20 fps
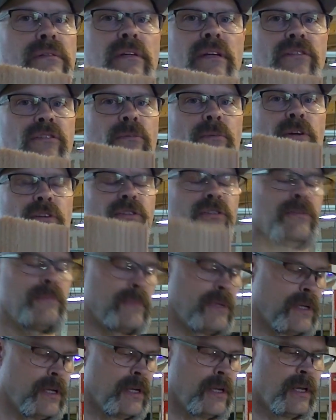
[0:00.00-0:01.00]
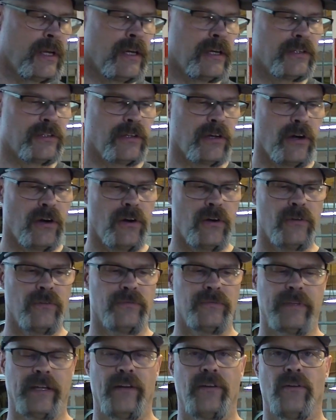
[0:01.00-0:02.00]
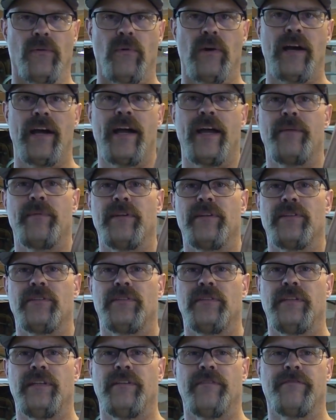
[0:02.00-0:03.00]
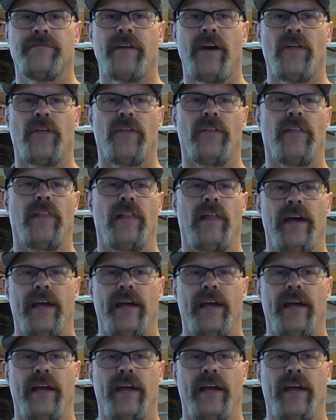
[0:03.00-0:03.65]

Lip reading: not so much. So, I don't know why, but it didn't follow the